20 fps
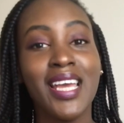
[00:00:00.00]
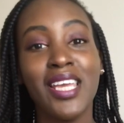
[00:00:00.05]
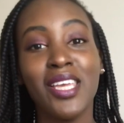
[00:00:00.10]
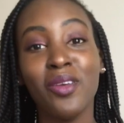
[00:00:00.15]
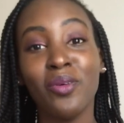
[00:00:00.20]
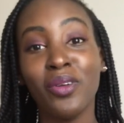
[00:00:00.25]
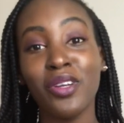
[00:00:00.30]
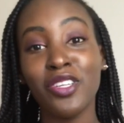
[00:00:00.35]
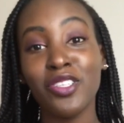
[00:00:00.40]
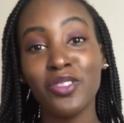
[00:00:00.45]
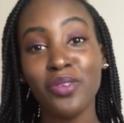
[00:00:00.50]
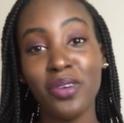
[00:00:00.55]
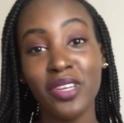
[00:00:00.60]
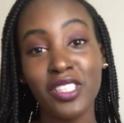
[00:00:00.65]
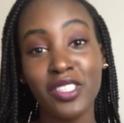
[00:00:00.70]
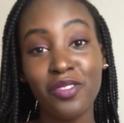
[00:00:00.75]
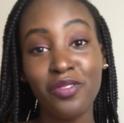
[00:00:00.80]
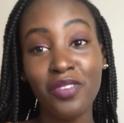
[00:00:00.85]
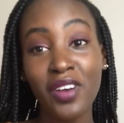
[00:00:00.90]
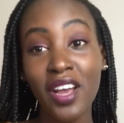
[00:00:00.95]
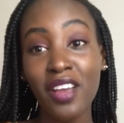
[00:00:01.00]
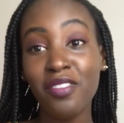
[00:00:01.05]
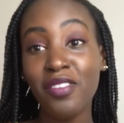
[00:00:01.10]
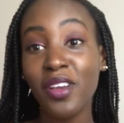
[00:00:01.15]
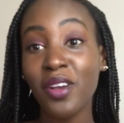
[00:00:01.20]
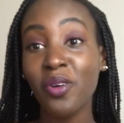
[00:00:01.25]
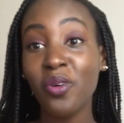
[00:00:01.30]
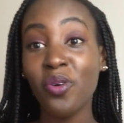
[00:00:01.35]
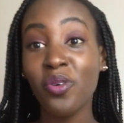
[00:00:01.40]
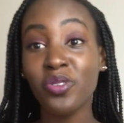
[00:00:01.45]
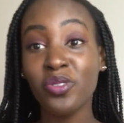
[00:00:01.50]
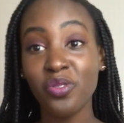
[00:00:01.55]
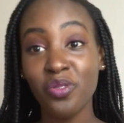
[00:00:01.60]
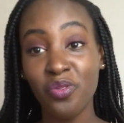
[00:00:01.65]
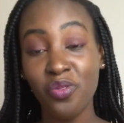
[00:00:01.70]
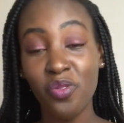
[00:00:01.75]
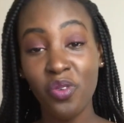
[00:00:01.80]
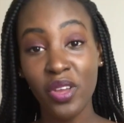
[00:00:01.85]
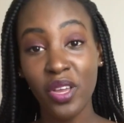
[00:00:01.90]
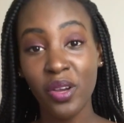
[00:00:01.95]
You want to do it as a 5-year course or
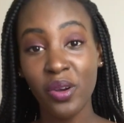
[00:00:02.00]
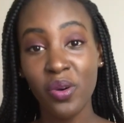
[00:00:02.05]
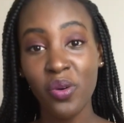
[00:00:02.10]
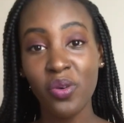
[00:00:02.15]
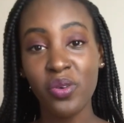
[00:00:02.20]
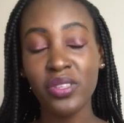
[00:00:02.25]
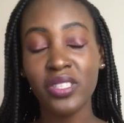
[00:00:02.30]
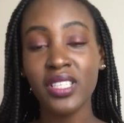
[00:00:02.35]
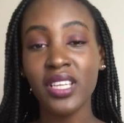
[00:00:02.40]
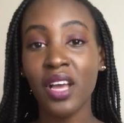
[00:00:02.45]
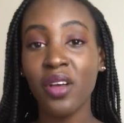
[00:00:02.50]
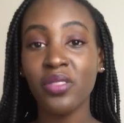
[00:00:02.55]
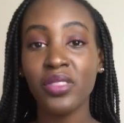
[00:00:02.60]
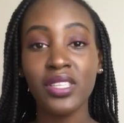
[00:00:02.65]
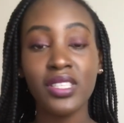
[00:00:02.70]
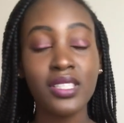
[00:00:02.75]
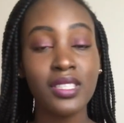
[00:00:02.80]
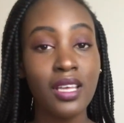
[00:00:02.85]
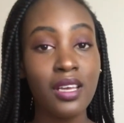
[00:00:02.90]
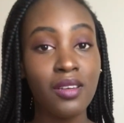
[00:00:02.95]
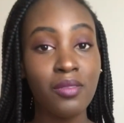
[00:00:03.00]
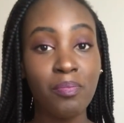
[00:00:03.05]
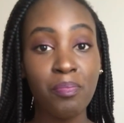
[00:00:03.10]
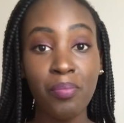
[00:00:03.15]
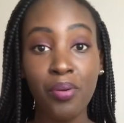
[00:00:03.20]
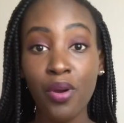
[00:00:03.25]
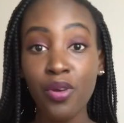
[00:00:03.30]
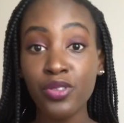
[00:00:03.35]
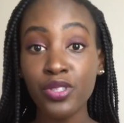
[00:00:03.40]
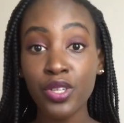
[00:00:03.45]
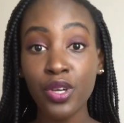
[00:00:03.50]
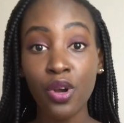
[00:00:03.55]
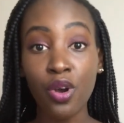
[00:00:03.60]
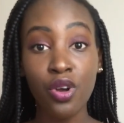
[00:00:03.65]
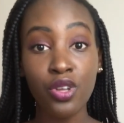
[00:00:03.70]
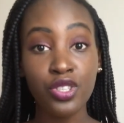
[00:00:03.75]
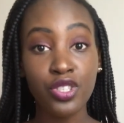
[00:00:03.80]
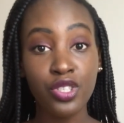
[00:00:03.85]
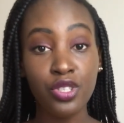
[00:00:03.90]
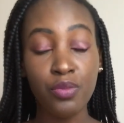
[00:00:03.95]
4-year course. Now there's pros and
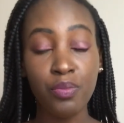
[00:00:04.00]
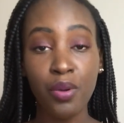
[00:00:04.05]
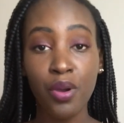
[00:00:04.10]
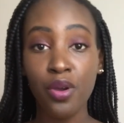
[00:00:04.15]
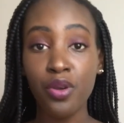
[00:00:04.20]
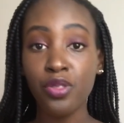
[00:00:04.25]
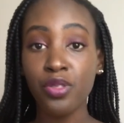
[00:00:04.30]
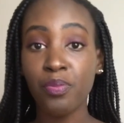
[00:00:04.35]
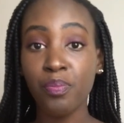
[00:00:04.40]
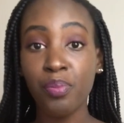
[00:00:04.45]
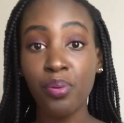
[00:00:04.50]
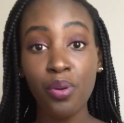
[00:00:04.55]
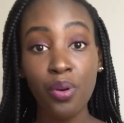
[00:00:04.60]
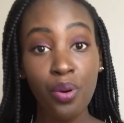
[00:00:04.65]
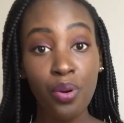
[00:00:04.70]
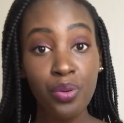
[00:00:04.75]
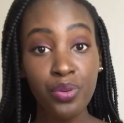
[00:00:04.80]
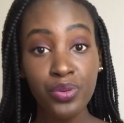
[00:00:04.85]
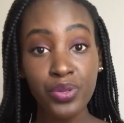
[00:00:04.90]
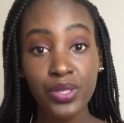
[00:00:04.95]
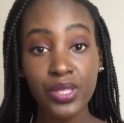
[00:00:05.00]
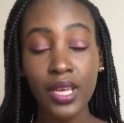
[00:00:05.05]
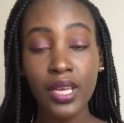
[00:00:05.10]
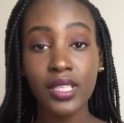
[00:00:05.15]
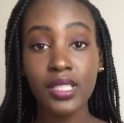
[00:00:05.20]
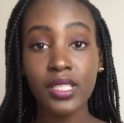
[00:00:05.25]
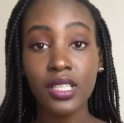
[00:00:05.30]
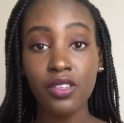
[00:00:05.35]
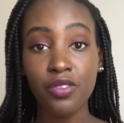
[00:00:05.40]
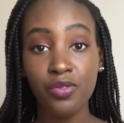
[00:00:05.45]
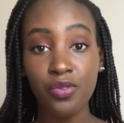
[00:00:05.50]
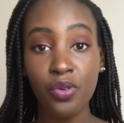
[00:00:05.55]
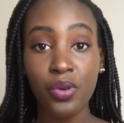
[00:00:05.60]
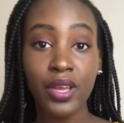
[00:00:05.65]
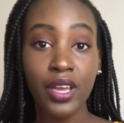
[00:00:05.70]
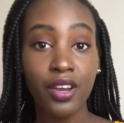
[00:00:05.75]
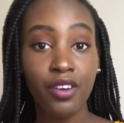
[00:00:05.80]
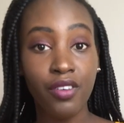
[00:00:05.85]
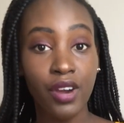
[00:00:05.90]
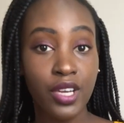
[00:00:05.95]
cons to both. Pros to the
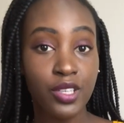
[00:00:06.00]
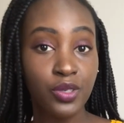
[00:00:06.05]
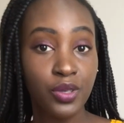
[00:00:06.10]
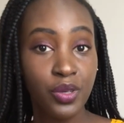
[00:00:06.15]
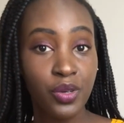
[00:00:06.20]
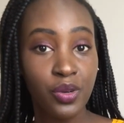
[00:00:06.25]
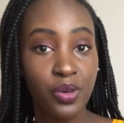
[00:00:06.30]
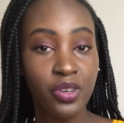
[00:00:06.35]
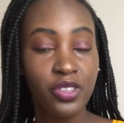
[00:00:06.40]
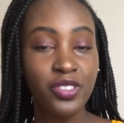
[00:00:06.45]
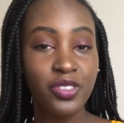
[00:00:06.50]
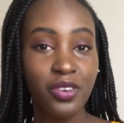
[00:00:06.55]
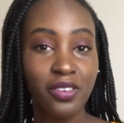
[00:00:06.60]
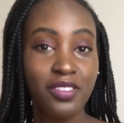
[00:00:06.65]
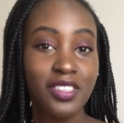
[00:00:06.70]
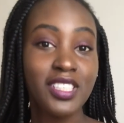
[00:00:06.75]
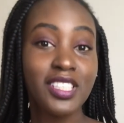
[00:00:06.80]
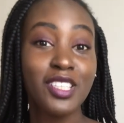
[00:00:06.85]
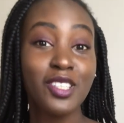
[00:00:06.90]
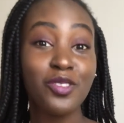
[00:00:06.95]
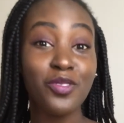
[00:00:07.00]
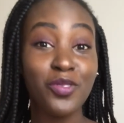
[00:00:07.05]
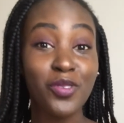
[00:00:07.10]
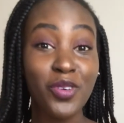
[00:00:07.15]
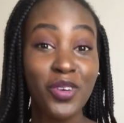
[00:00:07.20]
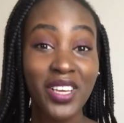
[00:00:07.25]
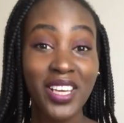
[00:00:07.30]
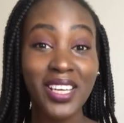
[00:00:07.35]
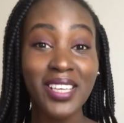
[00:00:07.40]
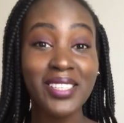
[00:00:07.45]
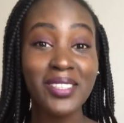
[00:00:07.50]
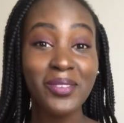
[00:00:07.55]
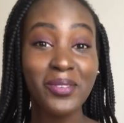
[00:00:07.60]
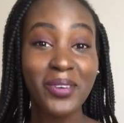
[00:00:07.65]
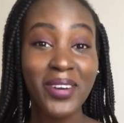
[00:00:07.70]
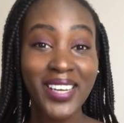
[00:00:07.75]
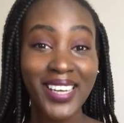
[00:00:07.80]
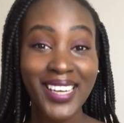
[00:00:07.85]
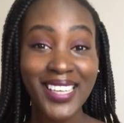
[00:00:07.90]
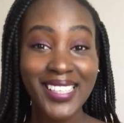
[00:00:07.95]
4-year graduate course, obviously it's 4 years,
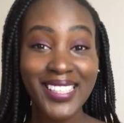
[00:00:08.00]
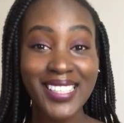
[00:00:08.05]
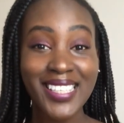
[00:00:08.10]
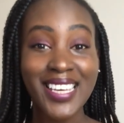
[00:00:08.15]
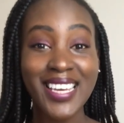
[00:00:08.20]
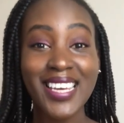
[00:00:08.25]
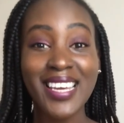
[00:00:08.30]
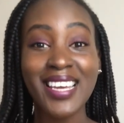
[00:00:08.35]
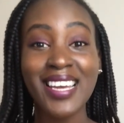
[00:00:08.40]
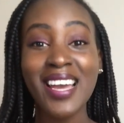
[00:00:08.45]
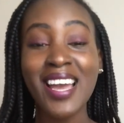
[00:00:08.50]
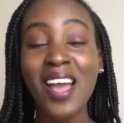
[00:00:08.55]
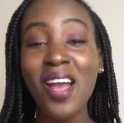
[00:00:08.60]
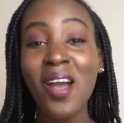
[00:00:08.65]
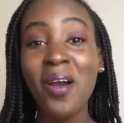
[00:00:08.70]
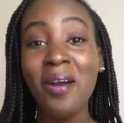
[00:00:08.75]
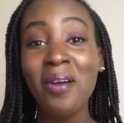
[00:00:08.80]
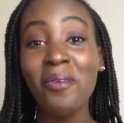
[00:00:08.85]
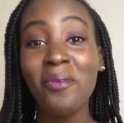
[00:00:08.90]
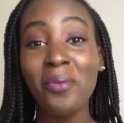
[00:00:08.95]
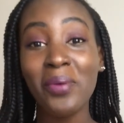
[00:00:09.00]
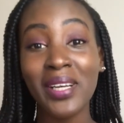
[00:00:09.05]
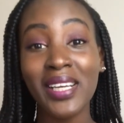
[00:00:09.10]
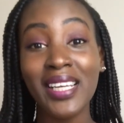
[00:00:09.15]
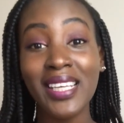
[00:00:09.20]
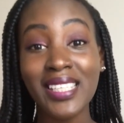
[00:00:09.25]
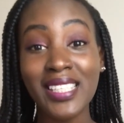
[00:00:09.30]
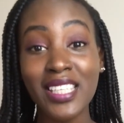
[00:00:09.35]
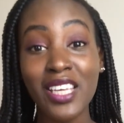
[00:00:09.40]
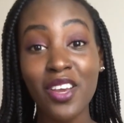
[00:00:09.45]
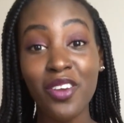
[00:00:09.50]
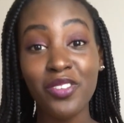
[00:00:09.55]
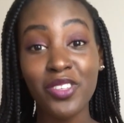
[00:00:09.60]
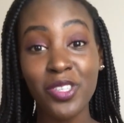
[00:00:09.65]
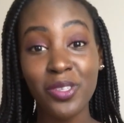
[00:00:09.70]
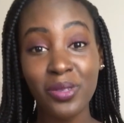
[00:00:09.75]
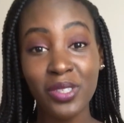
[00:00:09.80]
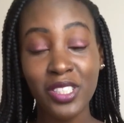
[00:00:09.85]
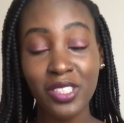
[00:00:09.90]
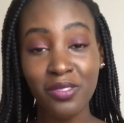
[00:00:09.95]
one less year of
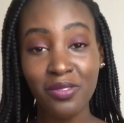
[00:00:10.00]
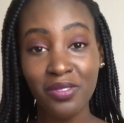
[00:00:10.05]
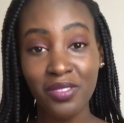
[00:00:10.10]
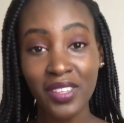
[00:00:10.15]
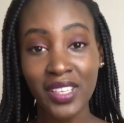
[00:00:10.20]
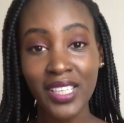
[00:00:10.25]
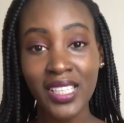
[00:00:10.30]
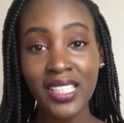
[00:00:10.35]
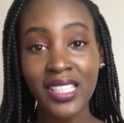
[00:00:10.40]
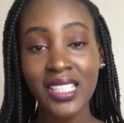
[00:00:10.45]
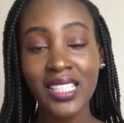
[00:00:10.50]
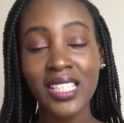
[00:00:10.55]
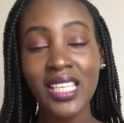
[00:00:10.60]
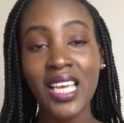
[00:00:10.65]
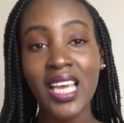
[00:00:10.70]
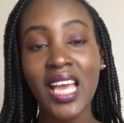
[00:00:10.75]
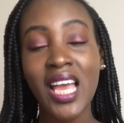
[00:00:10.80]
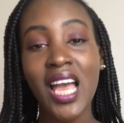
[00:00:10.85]
tuition fees.